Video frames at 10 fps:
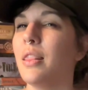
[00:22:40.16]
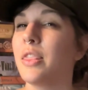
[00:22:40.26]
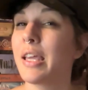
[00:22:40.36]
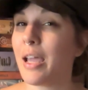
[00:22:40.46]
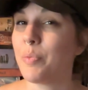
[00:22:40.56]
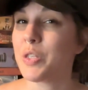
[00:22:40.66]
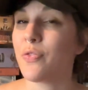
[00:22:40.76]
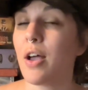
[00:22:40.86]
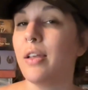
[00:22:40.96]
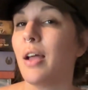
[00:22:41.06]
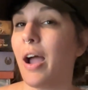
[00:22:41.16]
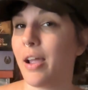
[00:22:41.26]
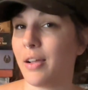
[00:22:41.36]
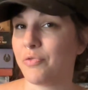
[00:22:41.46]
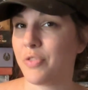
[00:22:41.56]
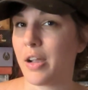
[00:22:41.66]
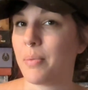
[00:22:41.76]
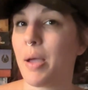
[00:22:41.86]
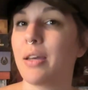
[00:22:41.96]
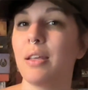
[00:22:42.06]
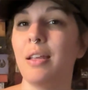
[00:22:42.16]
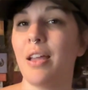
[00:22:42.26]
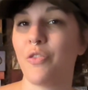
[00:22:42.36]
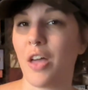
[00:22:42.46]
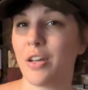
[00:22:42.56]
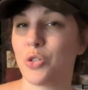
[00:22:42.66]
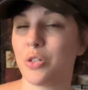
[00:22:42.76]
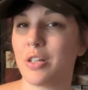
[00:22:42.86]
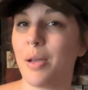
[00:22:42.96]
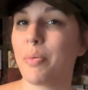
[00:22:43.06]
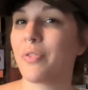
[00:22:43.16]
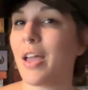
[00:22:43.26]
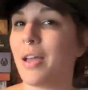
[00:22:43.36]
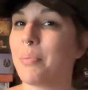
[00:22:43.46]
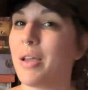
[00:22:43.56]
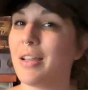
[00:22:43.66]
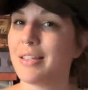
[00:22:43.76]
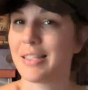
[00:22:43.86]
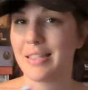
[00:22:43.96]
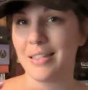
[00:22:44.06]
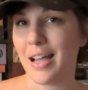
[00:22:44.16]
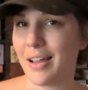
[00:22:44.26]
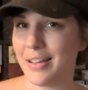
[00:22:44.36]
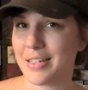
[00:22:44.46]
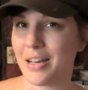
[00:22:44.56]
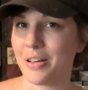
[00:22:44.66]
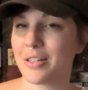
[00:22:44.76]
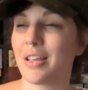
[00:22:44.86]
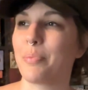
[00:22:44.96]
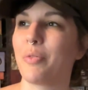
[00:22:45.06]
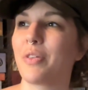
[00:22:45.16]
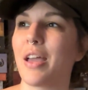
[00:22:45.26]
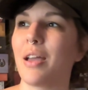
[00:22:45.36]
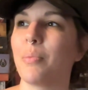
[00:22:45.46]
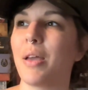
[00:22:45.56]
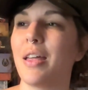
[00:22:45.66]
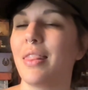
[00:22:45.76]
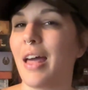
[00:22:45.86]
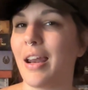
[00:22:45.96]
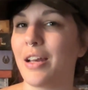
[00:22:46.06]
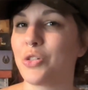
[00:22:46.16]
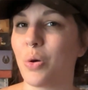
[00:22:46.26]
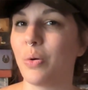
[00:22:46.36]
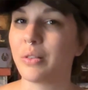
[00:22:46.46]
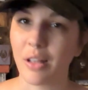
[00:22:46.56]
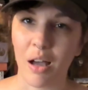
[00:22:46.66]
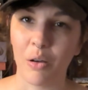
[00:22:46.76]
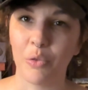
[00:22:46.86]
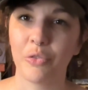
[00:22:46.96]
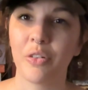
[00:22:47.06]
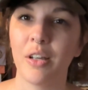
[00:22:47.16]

the game was fun. I recommend it if that is your type of game. It is not a terror type of game in that I don't like